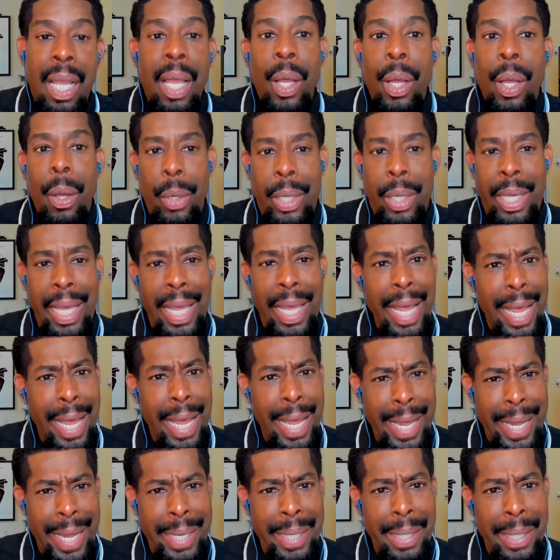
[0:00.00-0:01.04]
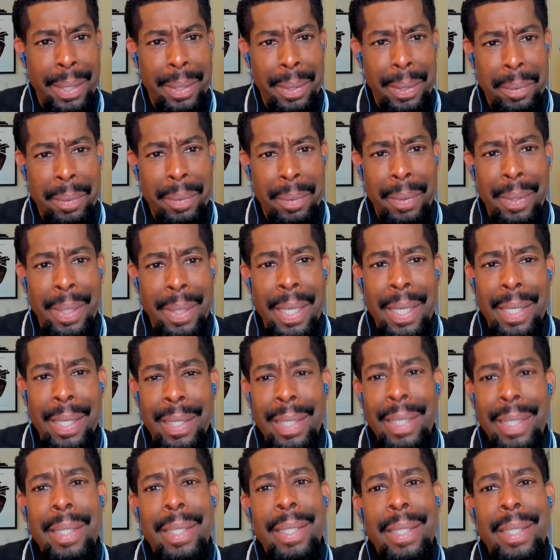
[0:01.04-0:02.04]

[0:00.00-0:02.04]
Okay. All right.